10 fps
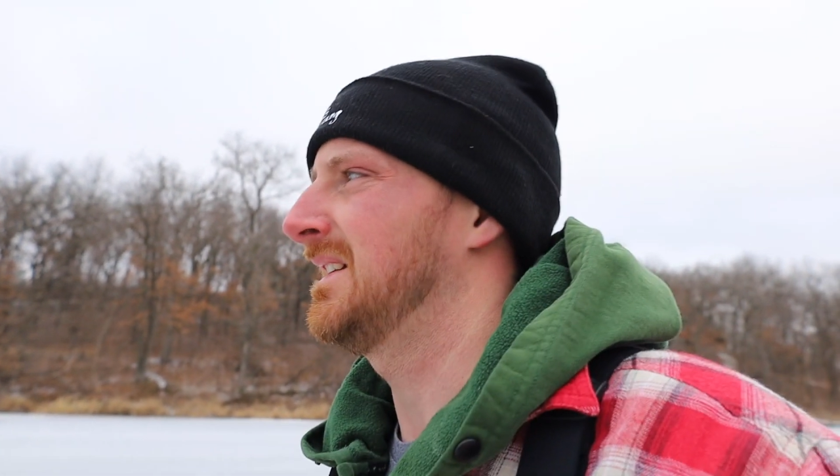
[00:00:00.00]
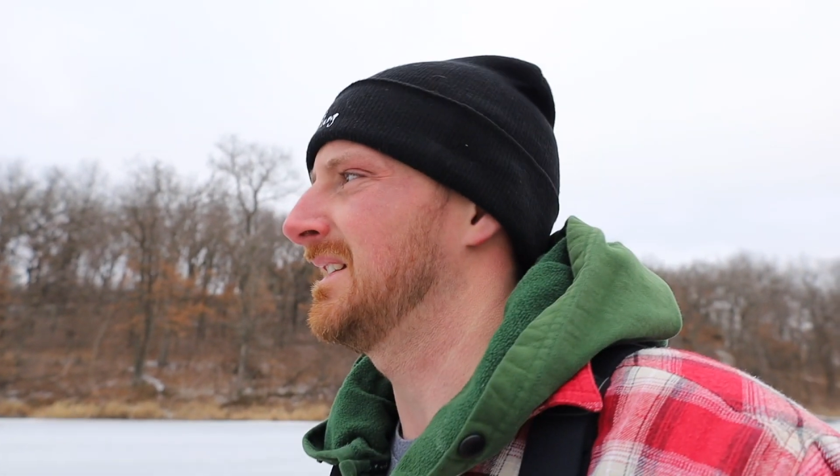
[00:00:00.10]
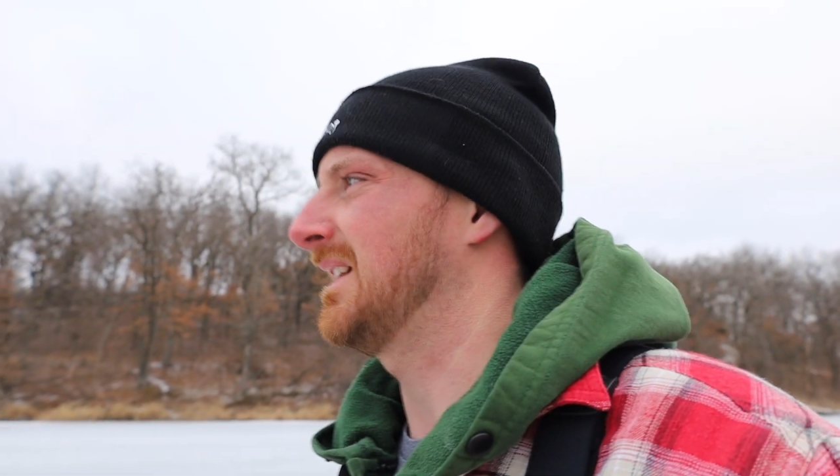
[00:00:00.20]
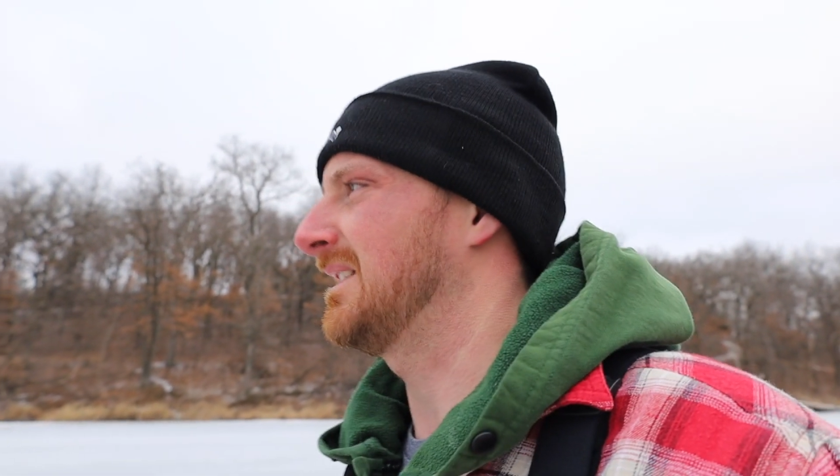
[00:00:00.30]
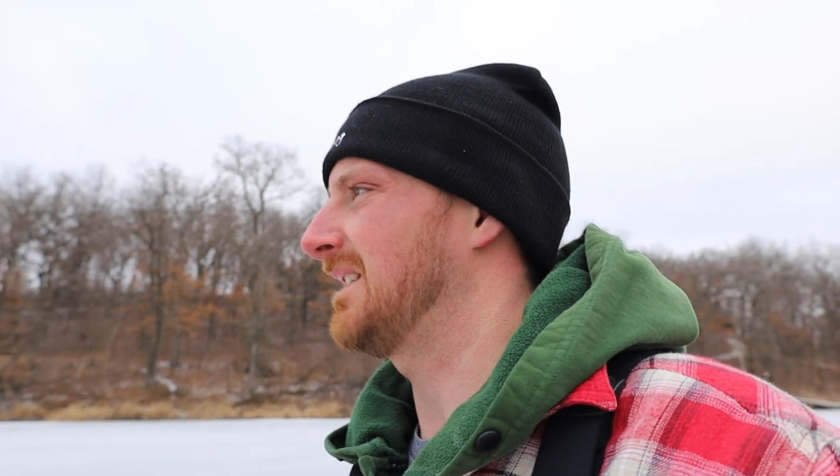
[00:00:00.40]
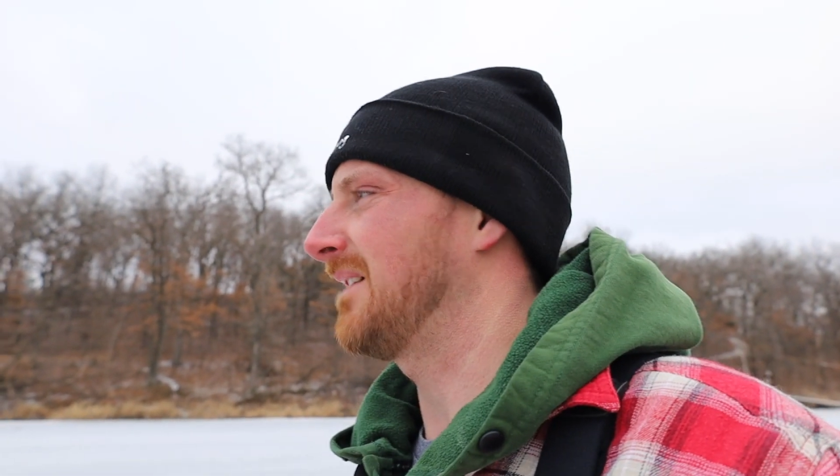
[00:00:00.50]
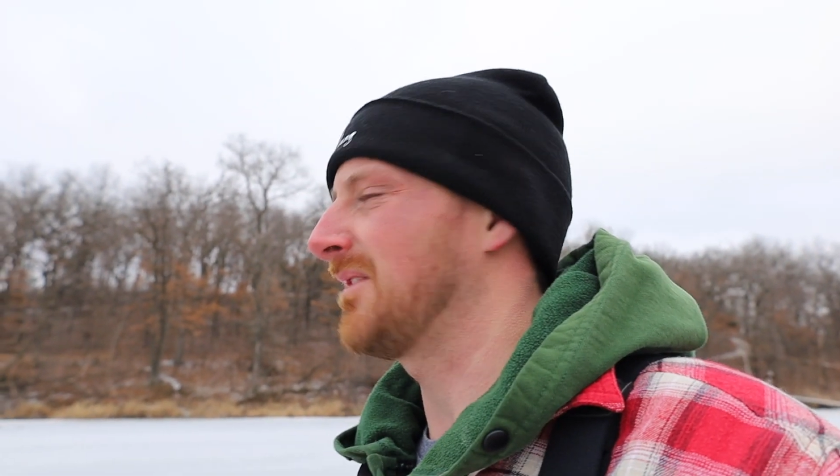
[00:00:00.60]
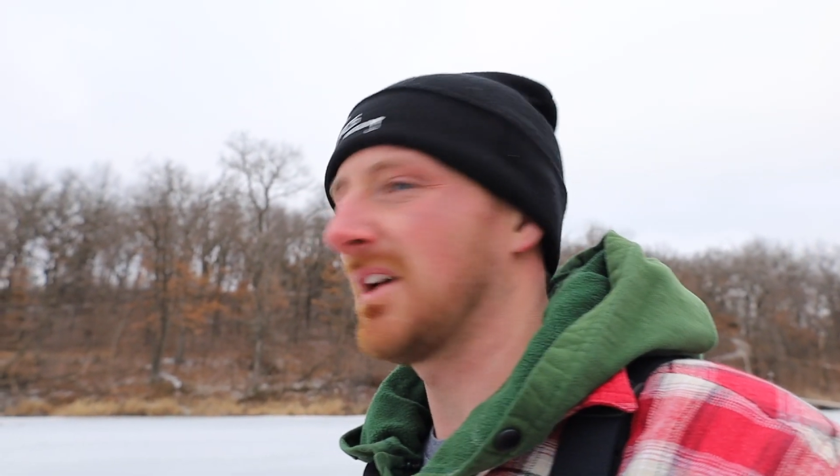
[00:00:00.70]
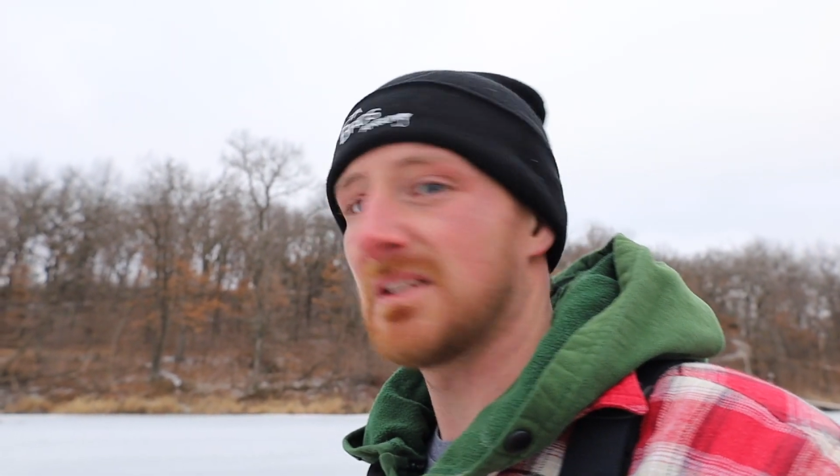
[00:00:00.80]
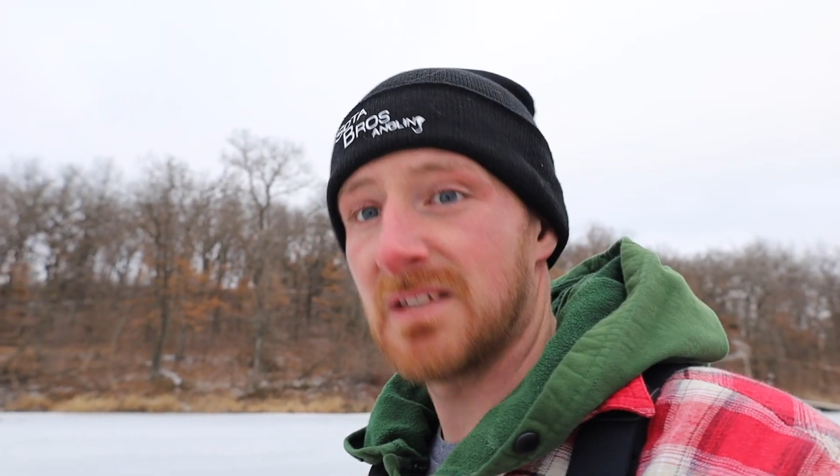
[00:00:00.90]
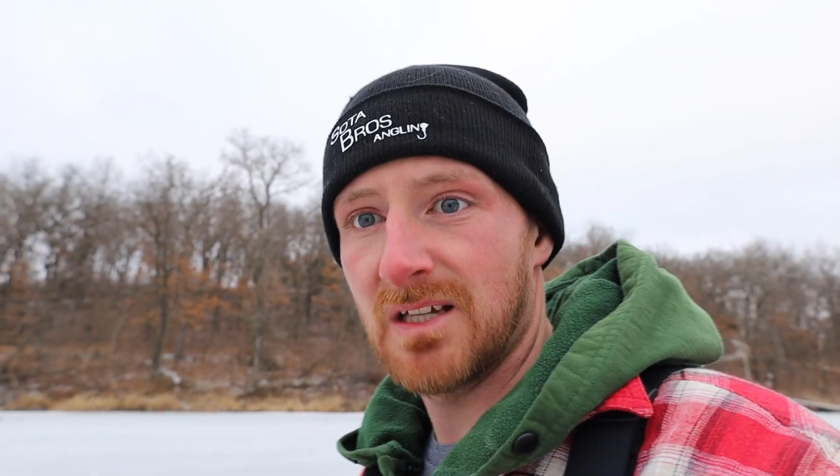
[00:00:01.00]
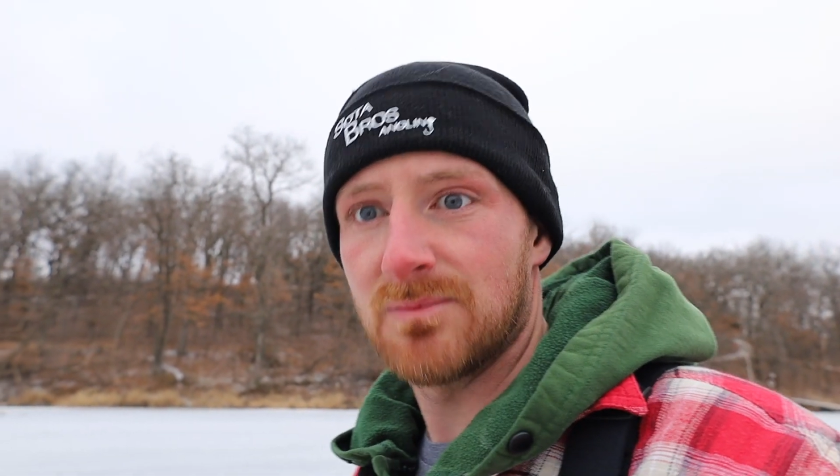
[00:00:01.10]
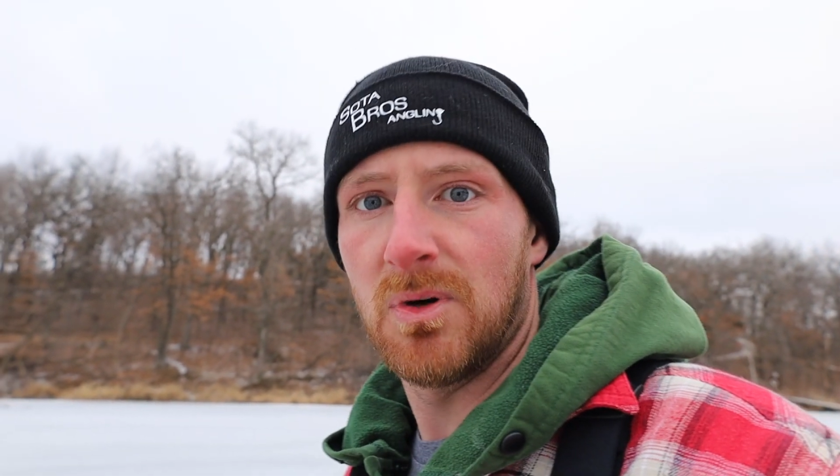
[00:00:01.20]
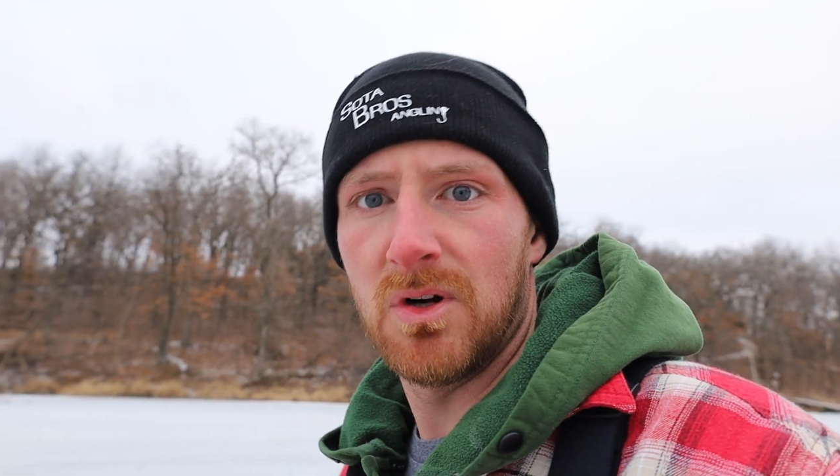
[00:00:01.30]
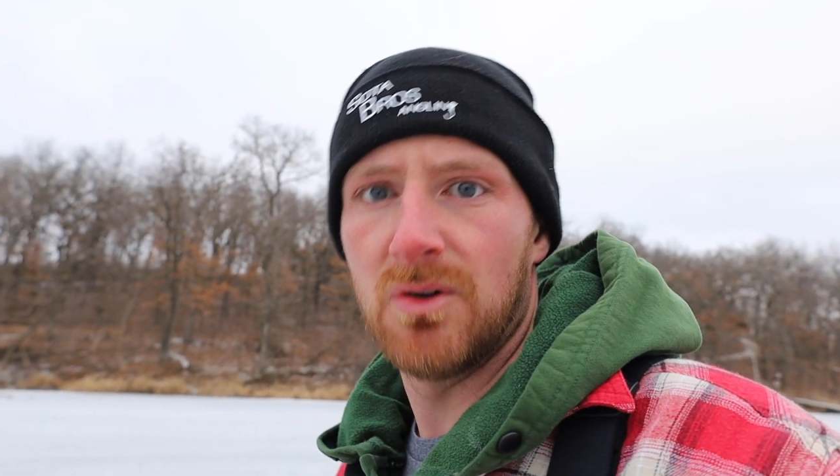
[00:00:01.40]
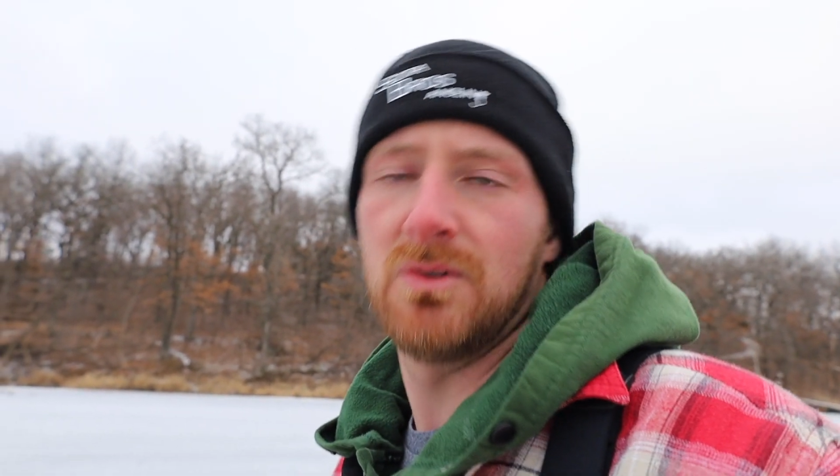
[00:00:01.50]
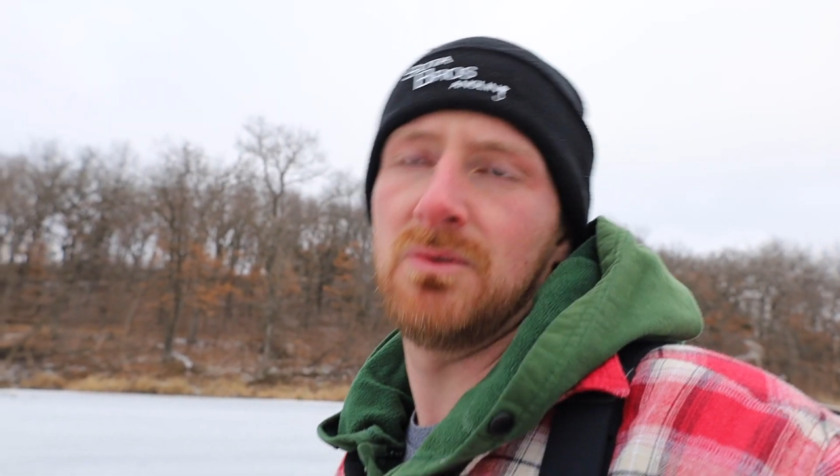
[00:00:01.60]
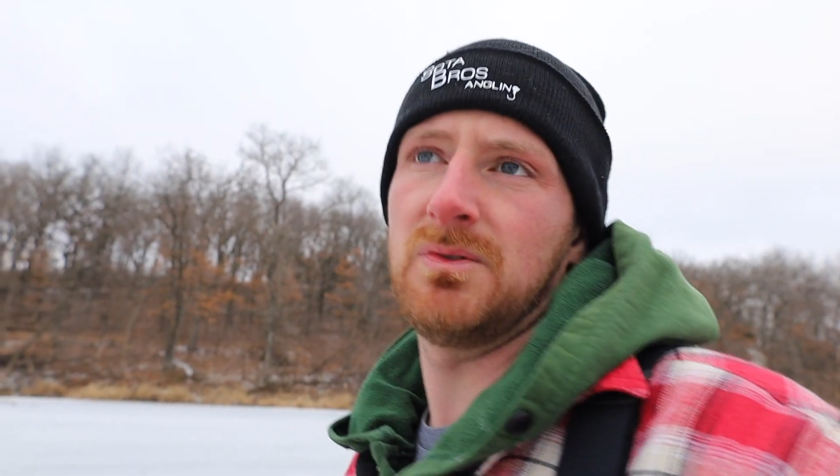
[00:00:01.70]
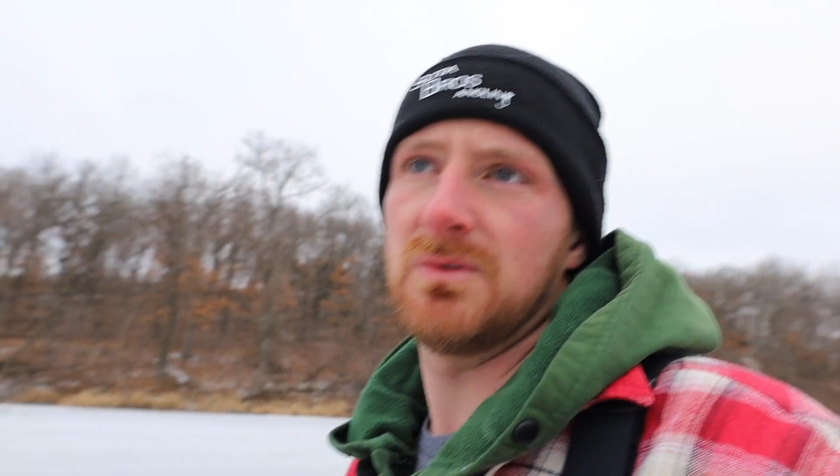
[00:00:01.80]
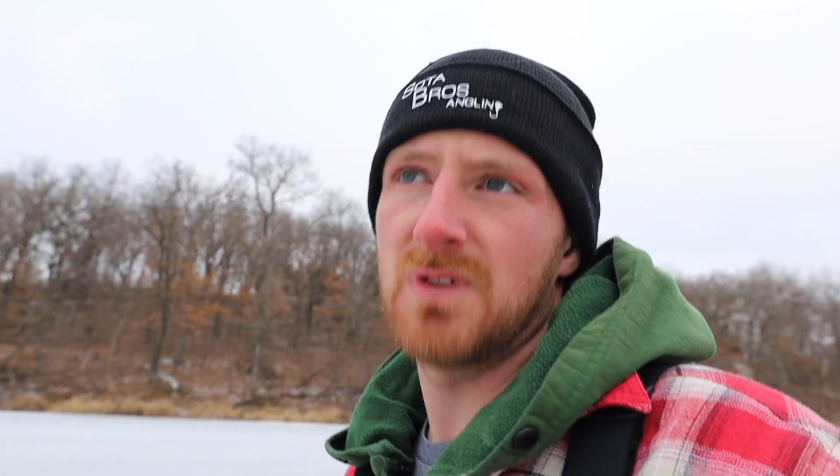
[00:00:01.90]
Got to have the Ice Expo,
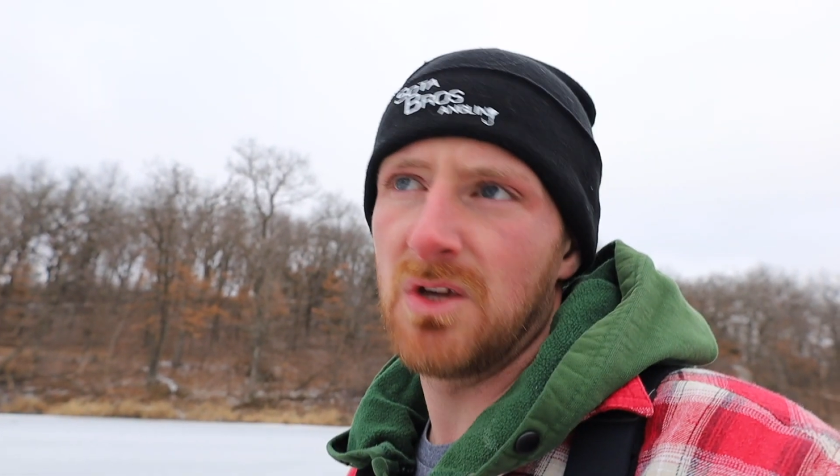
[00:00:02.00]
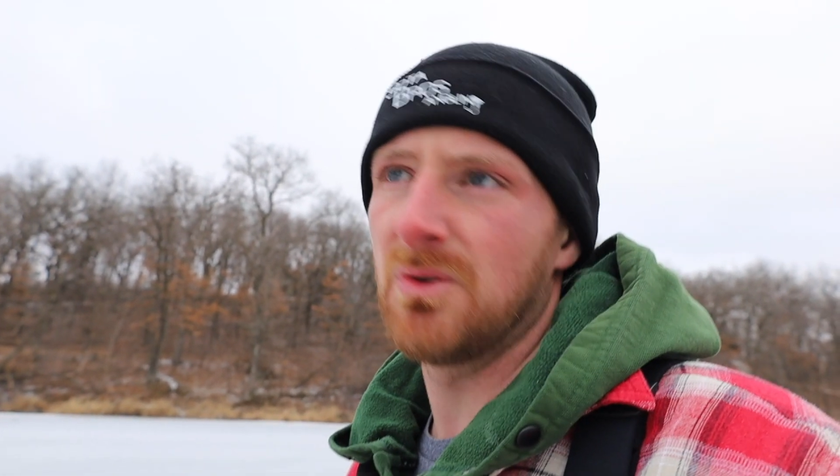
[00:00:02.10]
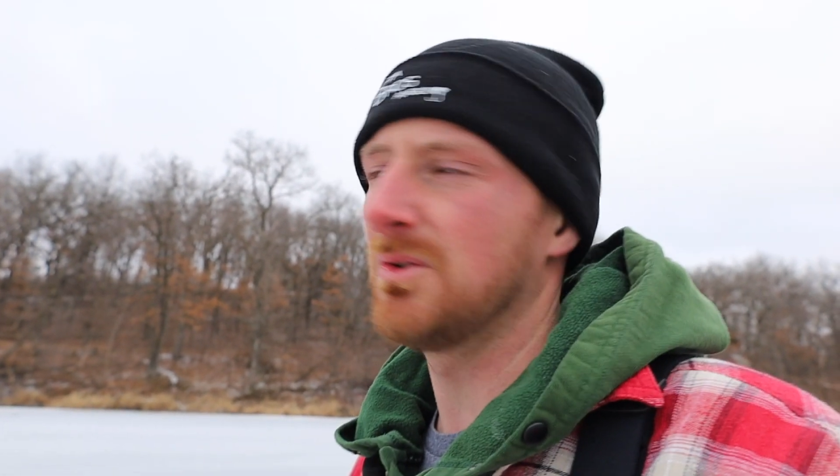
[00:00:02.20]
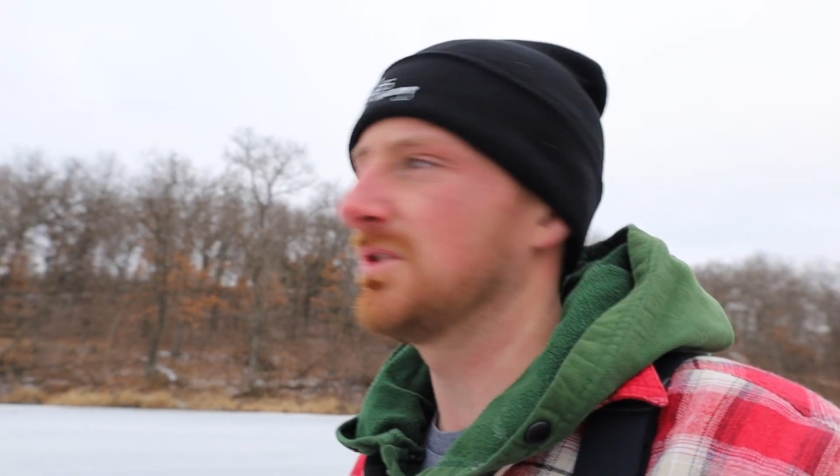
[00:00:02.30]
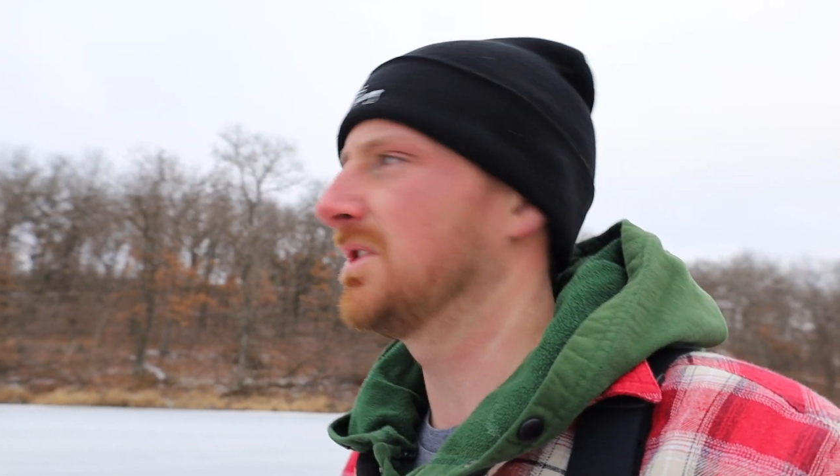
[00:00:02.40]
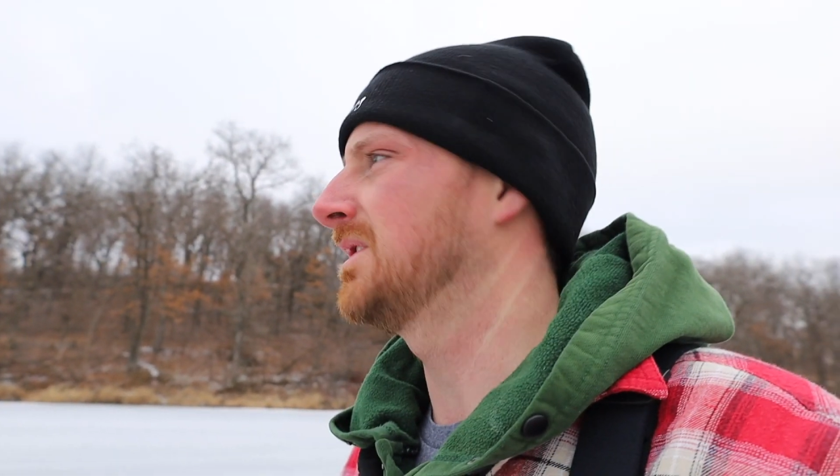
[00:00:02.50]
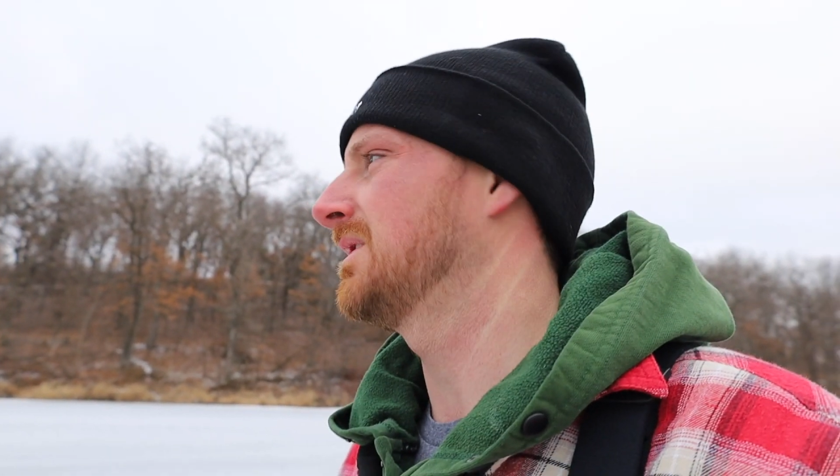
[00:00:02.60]
which was huge,